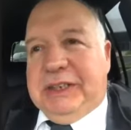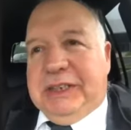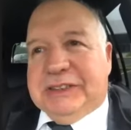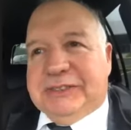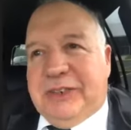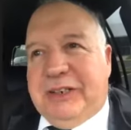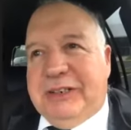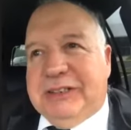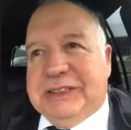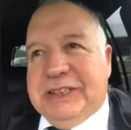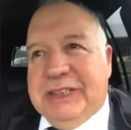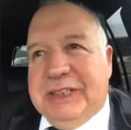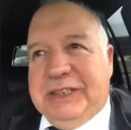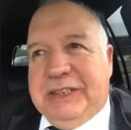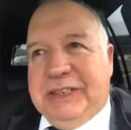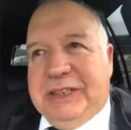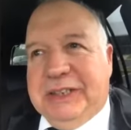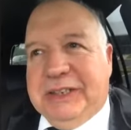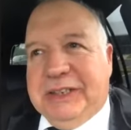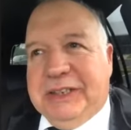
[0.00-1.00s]
As far as
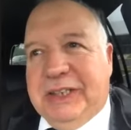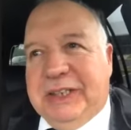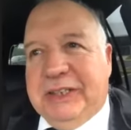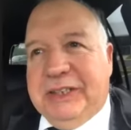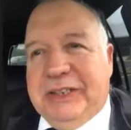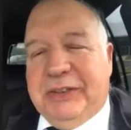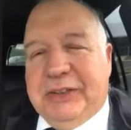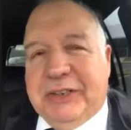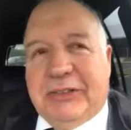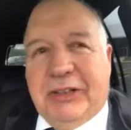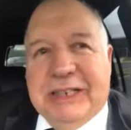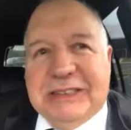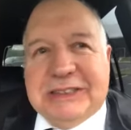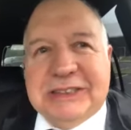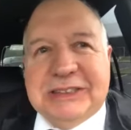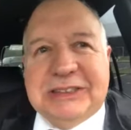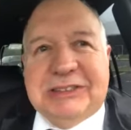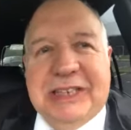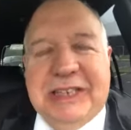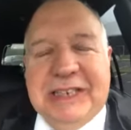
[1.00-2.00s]
the
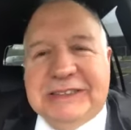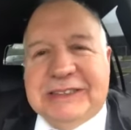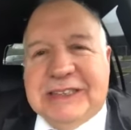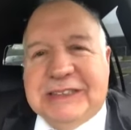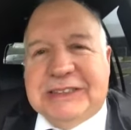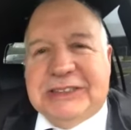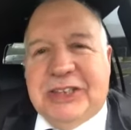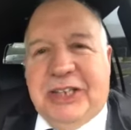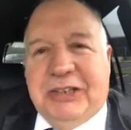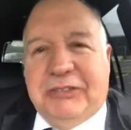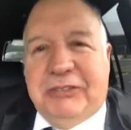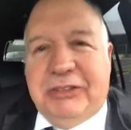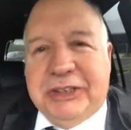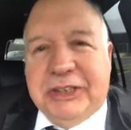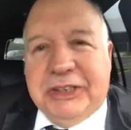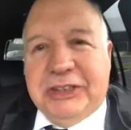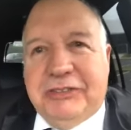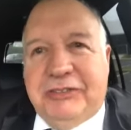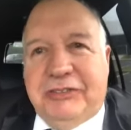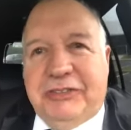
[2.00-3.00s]
crisis lines, I saw a
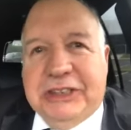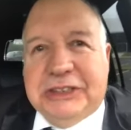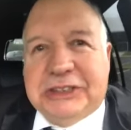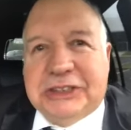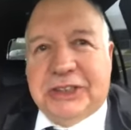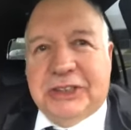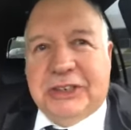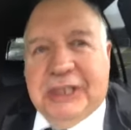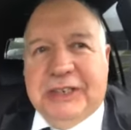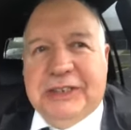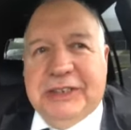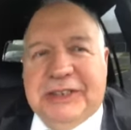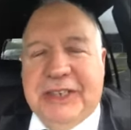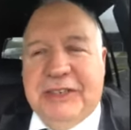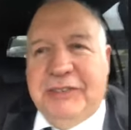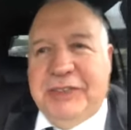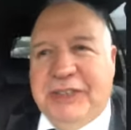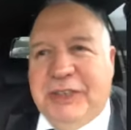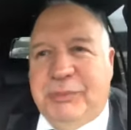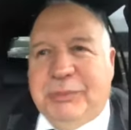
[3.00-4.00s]
really good feature on
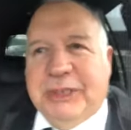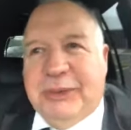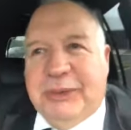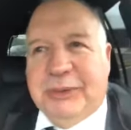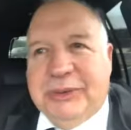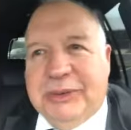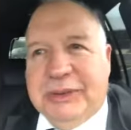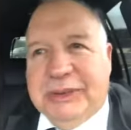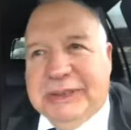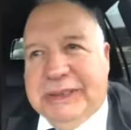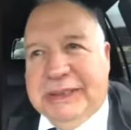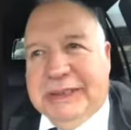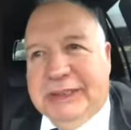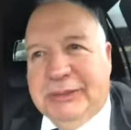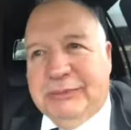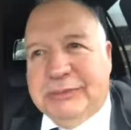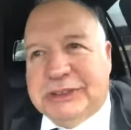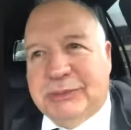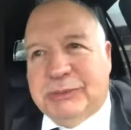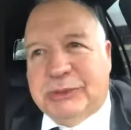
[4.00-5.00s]
TV about
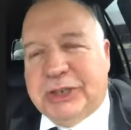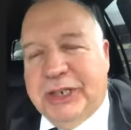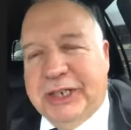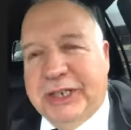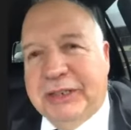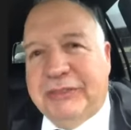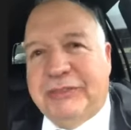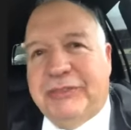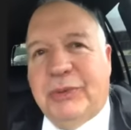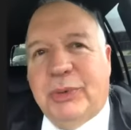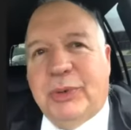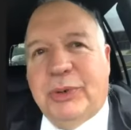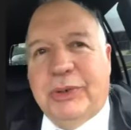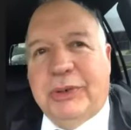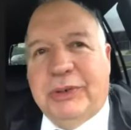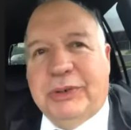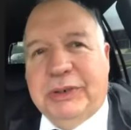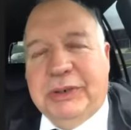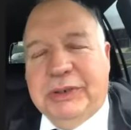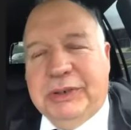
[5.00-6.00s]
some training
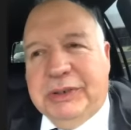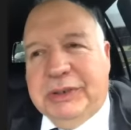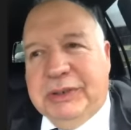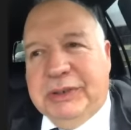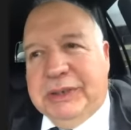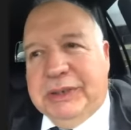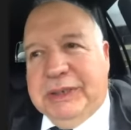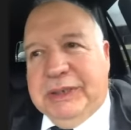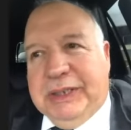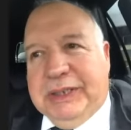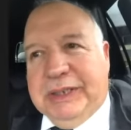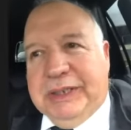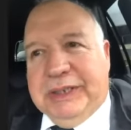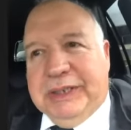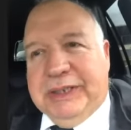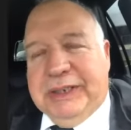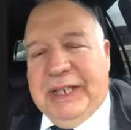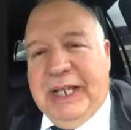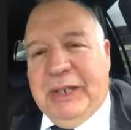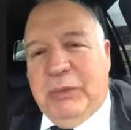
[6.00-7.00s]
for
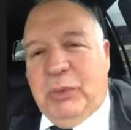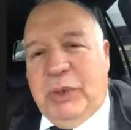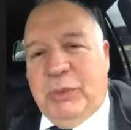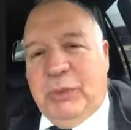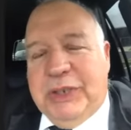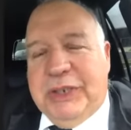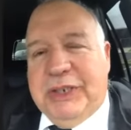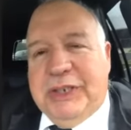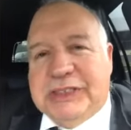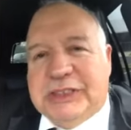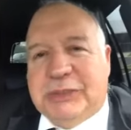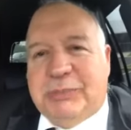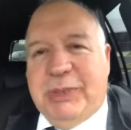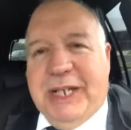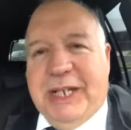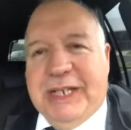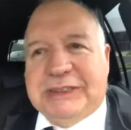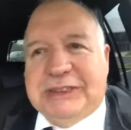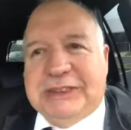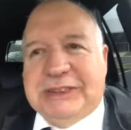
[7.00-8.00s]
911
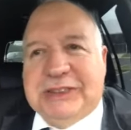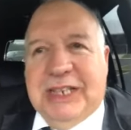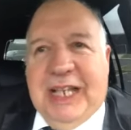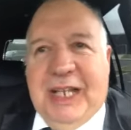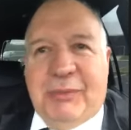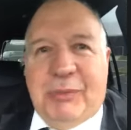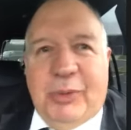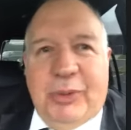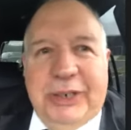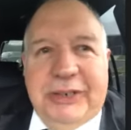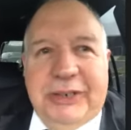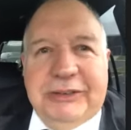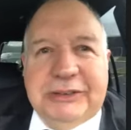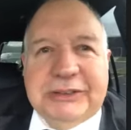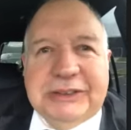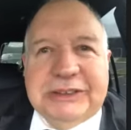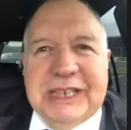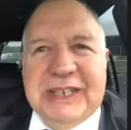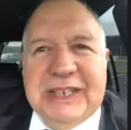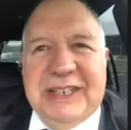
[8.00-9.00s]
dispatch
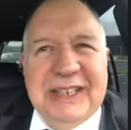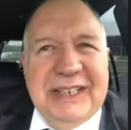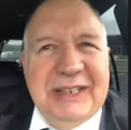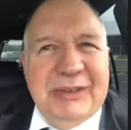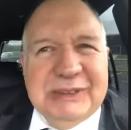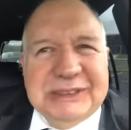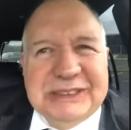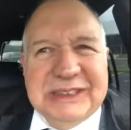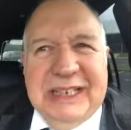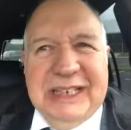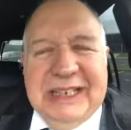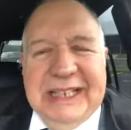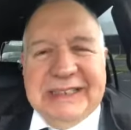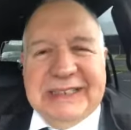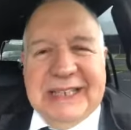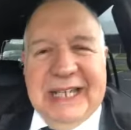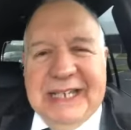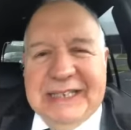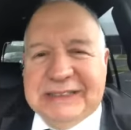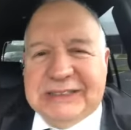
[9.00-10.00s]
operators. I think it was at
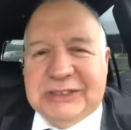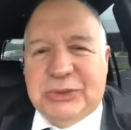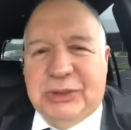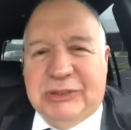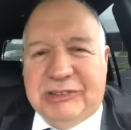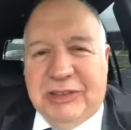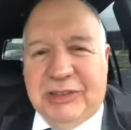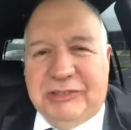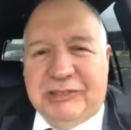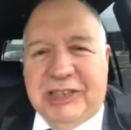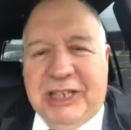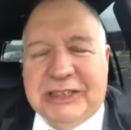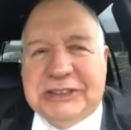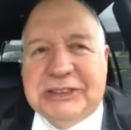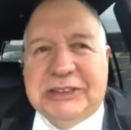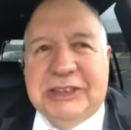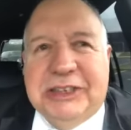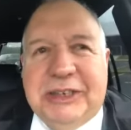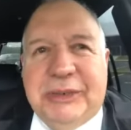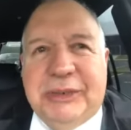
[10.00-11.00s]
the high school level,
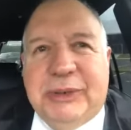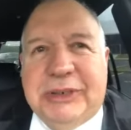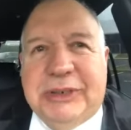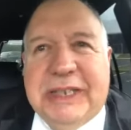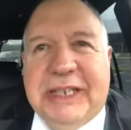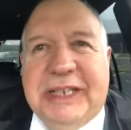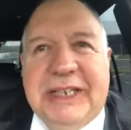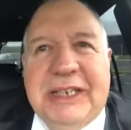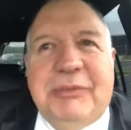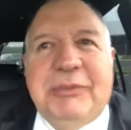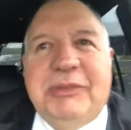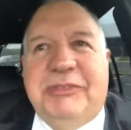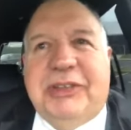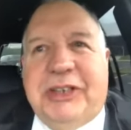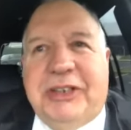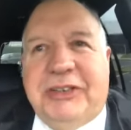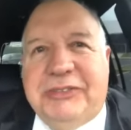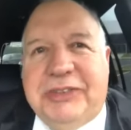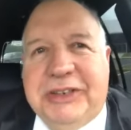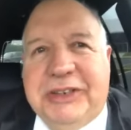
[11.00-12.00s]
actually. They were getting them
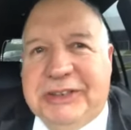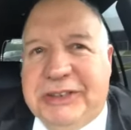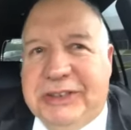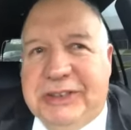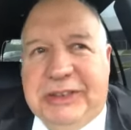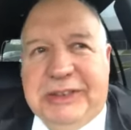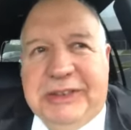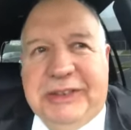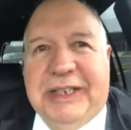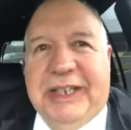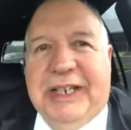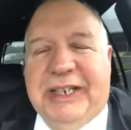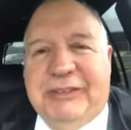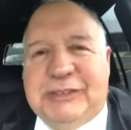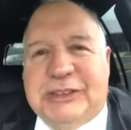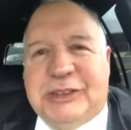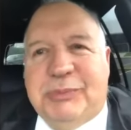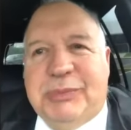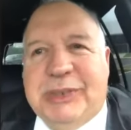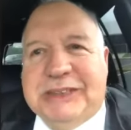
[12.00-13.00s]
involved, they're getting
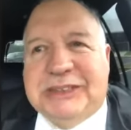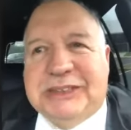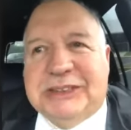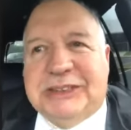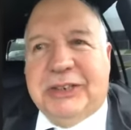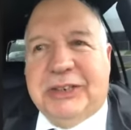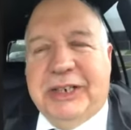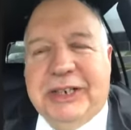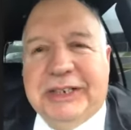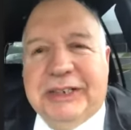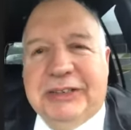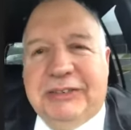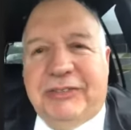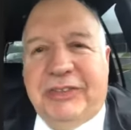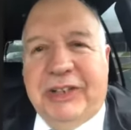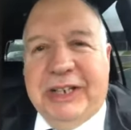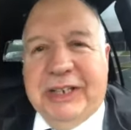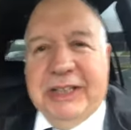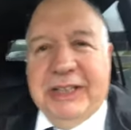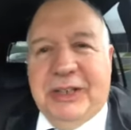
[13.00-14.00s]
them some basic training and
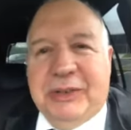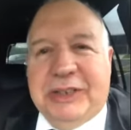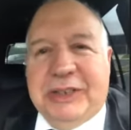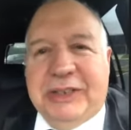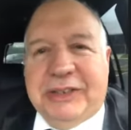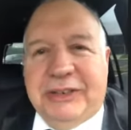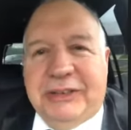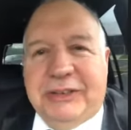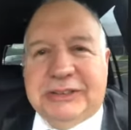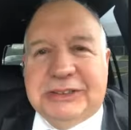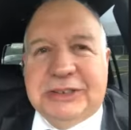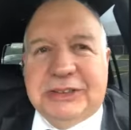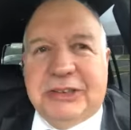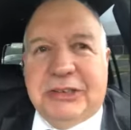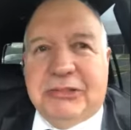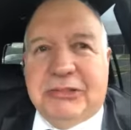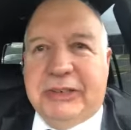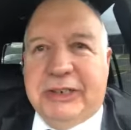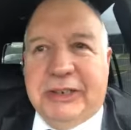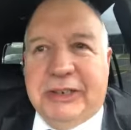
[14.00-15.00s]
finding out that there is a
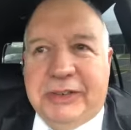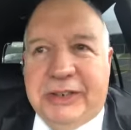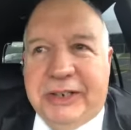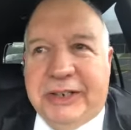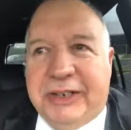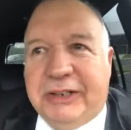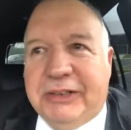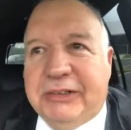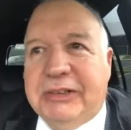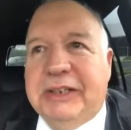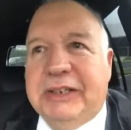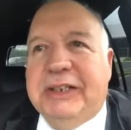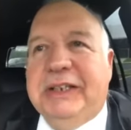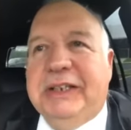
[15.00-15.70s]
career there